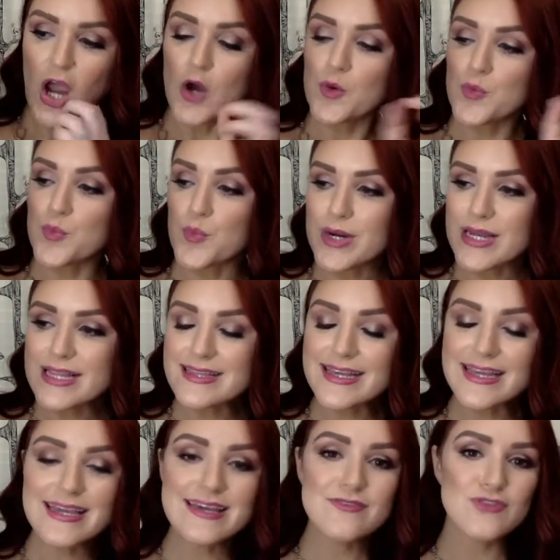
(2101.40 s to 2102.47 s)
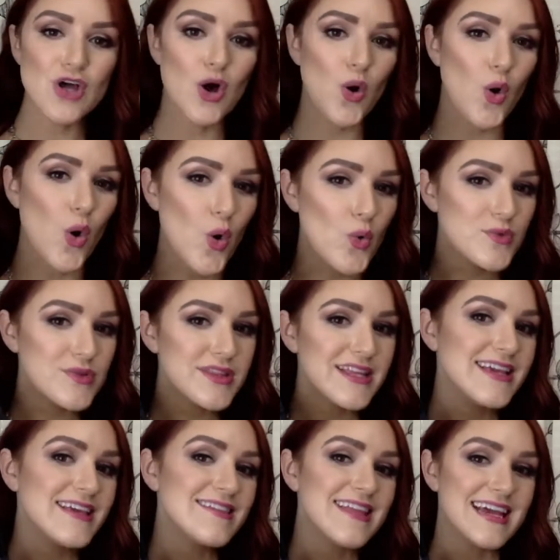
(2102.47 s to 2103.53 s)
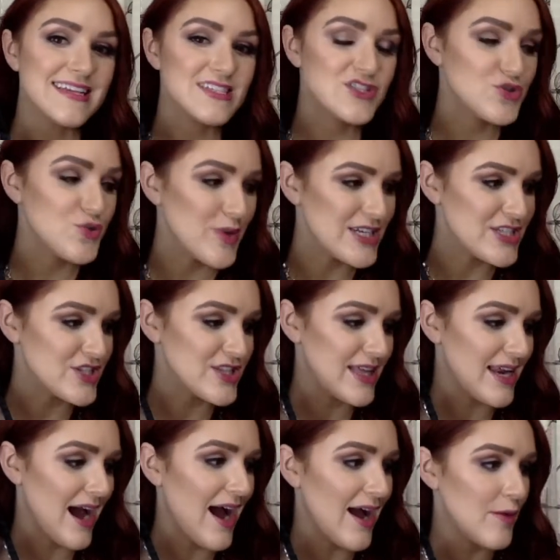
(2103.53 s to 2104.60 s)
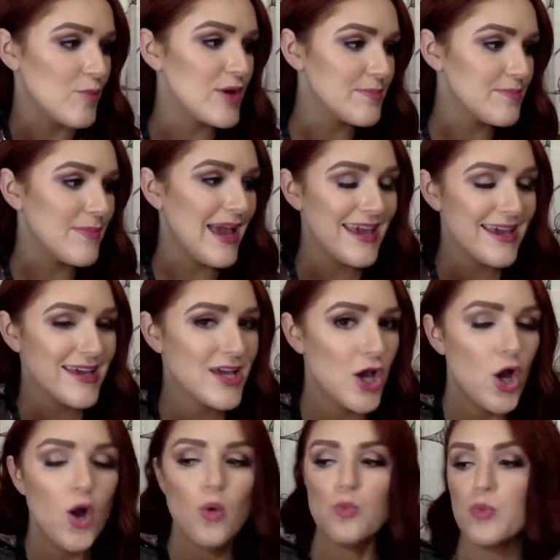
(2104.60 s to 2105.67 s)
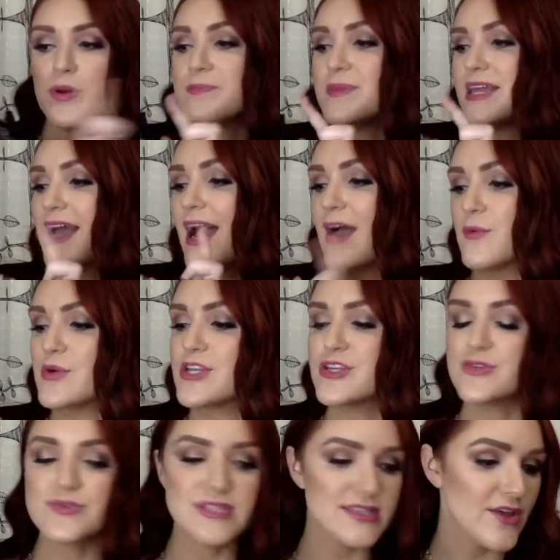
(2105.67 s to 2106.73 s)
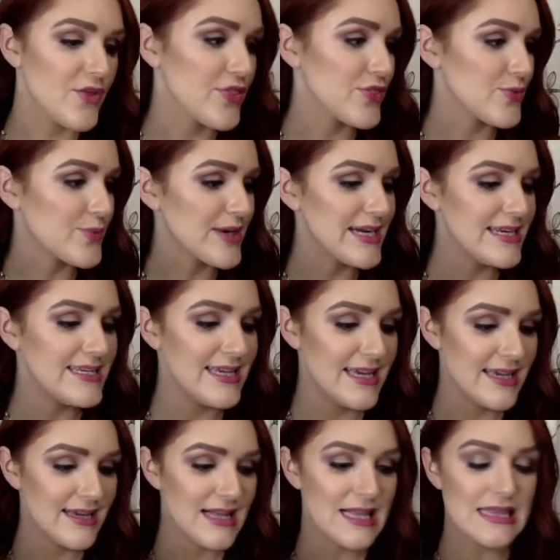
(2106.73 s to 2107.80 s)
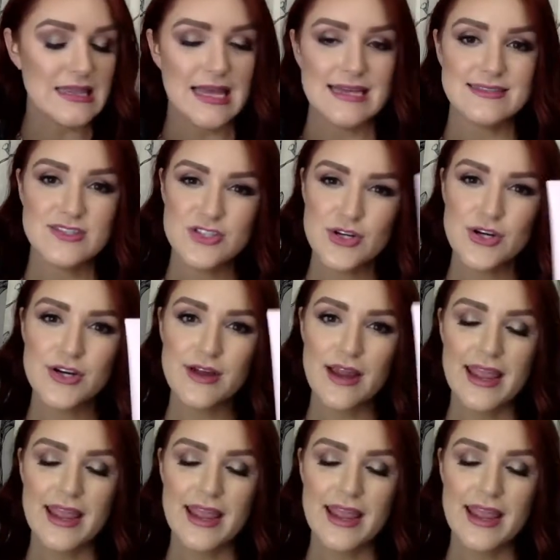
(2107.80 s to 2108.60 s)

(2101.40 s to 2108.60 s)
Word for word: really the only like switch that I would make would be I would use the 3D cleanser